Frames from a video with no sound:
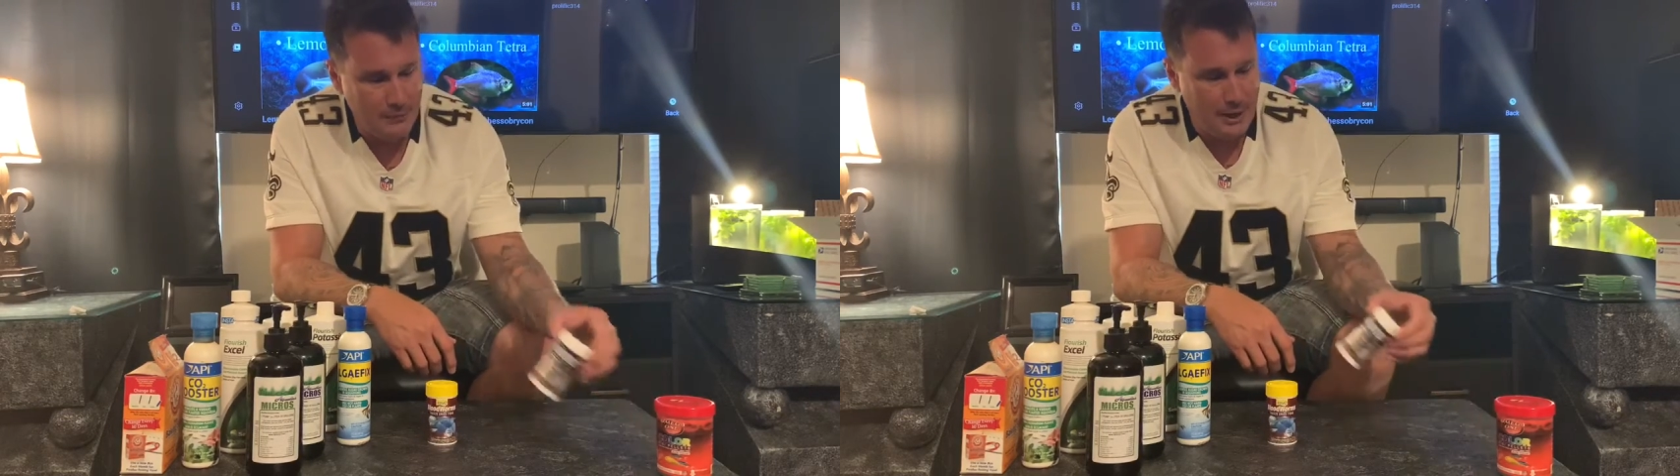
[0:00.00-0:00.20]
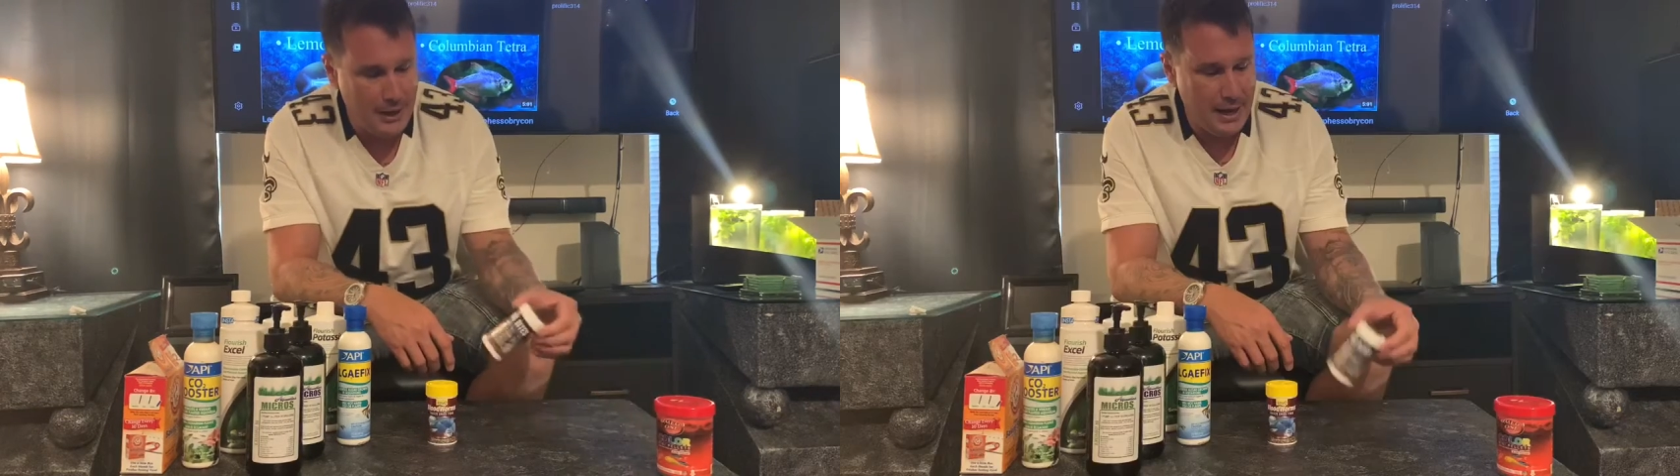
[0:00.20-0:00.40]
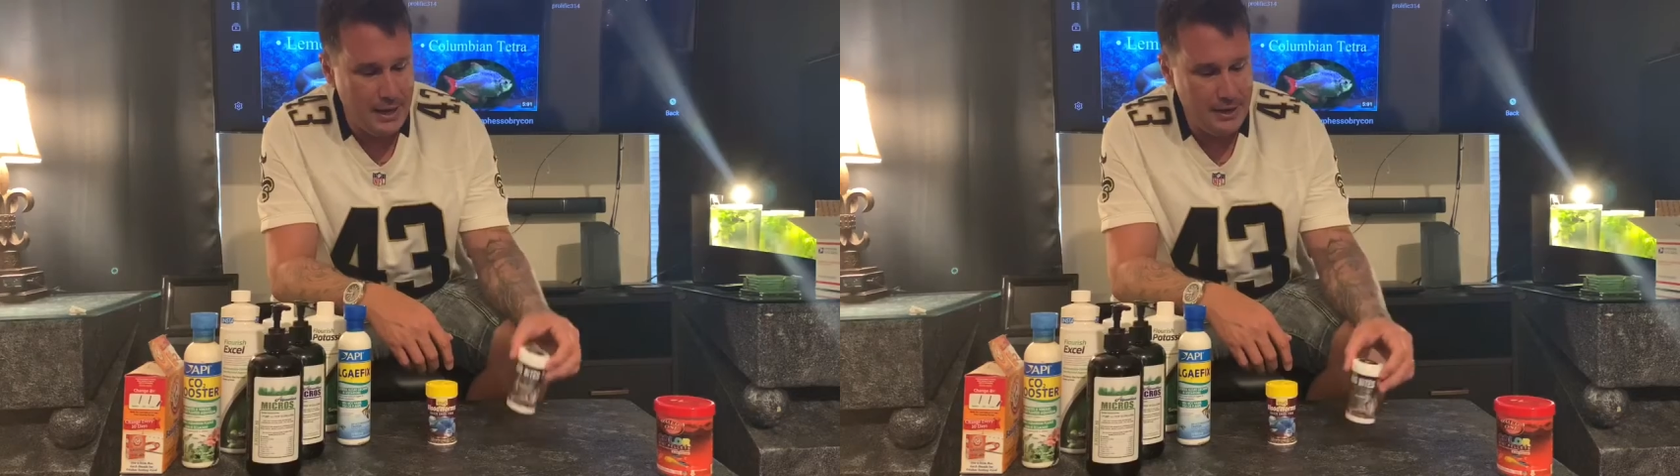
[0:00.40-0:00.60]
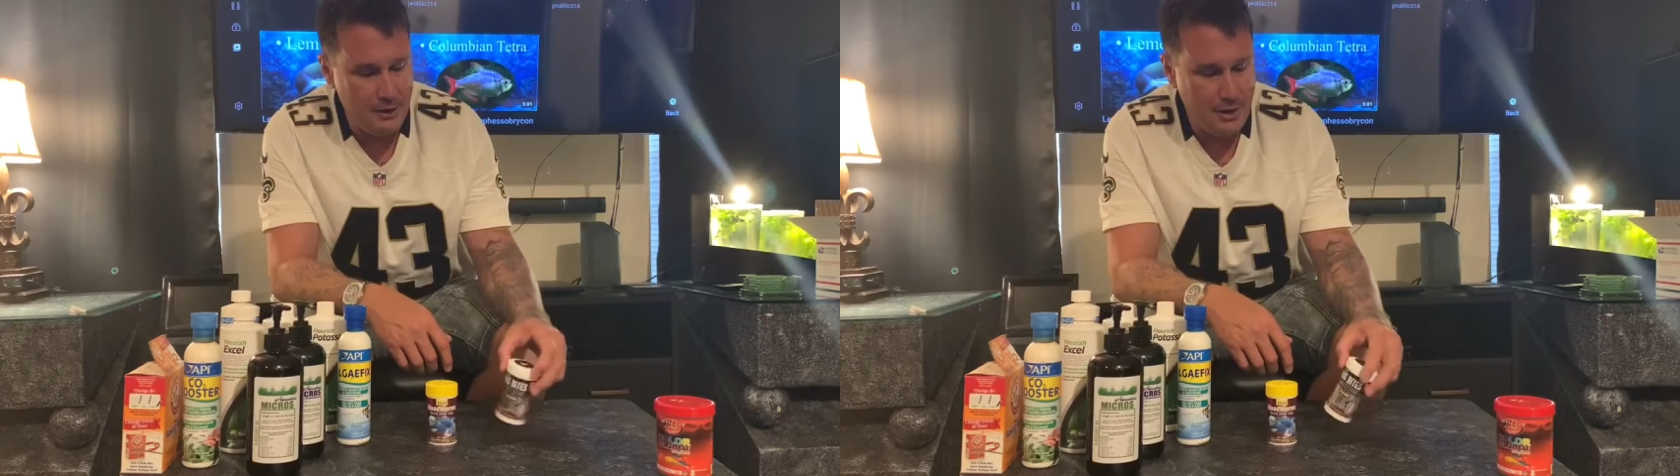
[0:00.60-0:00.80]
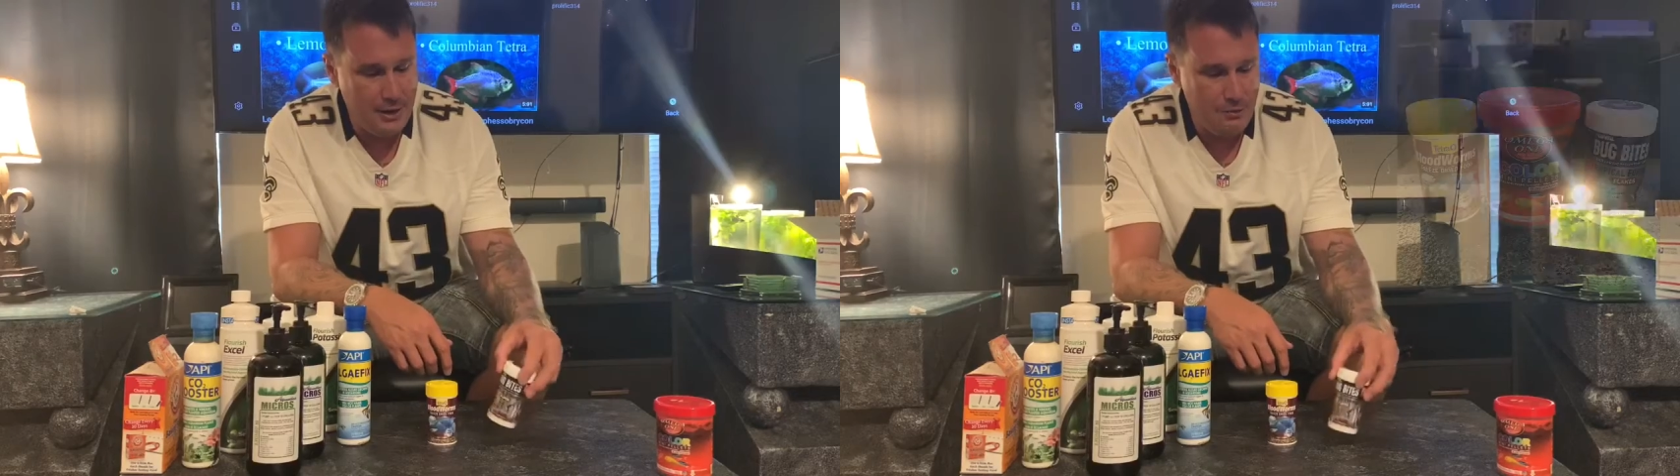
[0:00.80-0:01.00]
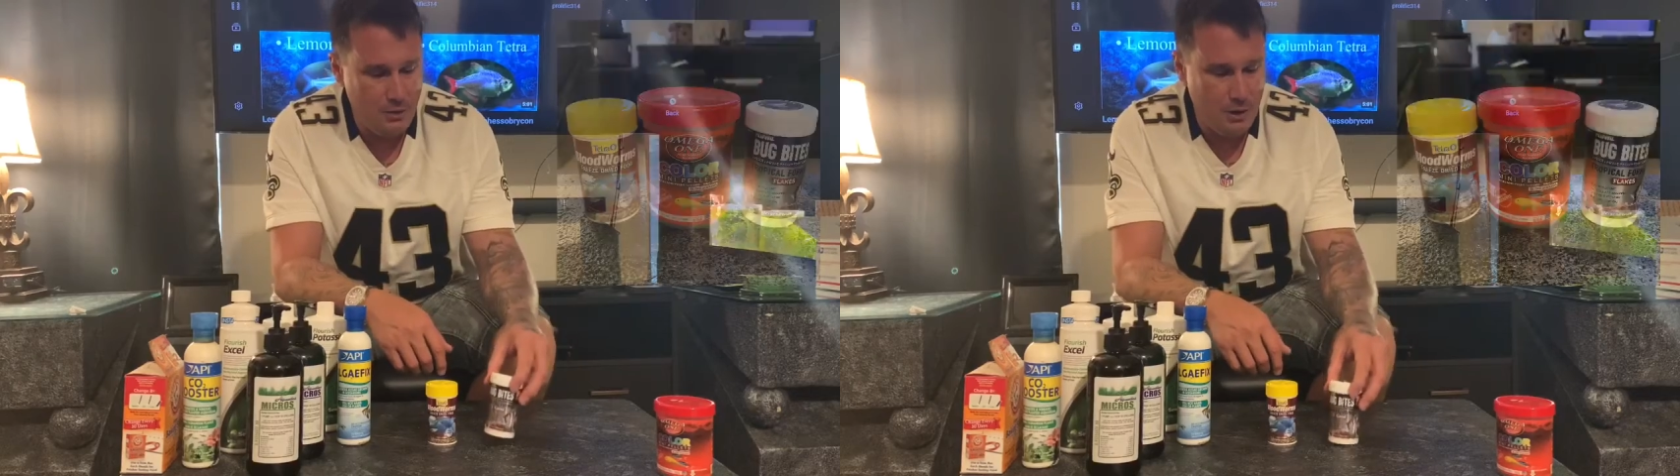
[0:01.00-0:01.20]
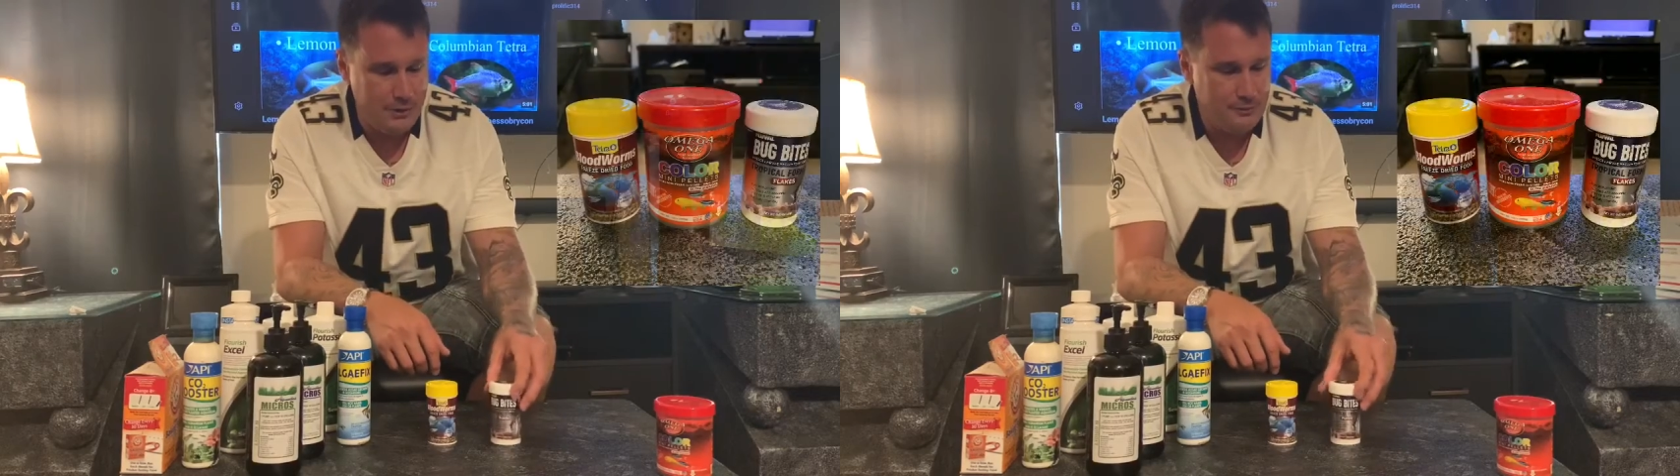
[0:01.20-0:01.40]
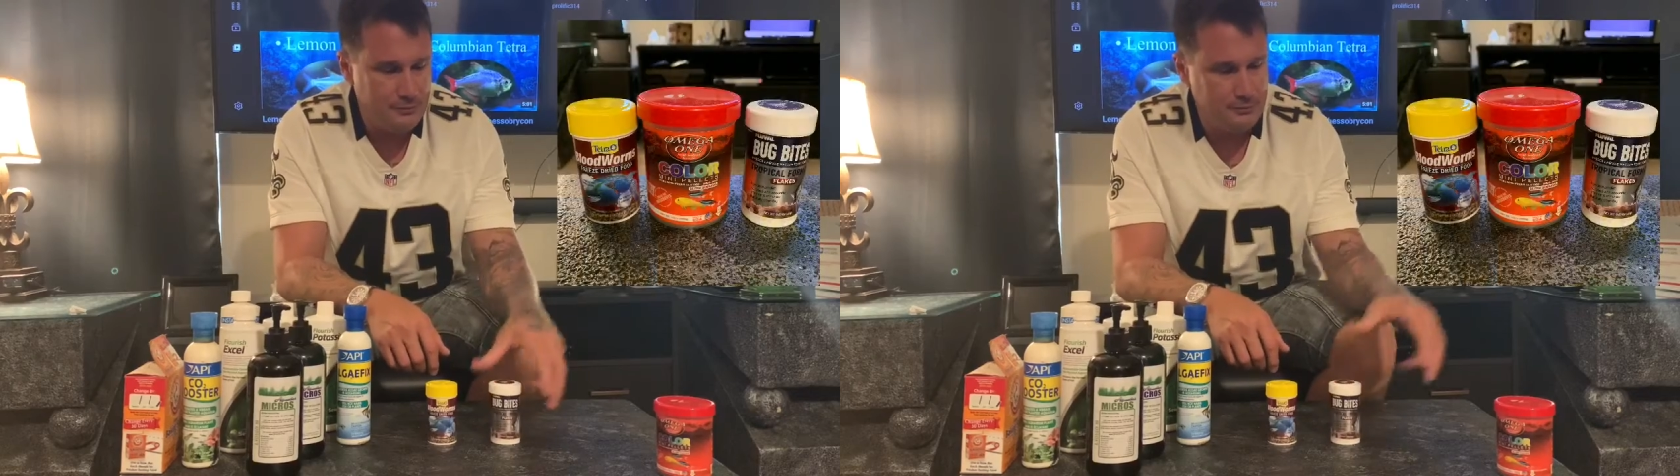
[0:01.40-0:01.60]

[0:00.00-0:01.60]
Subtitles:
at 80 or 81,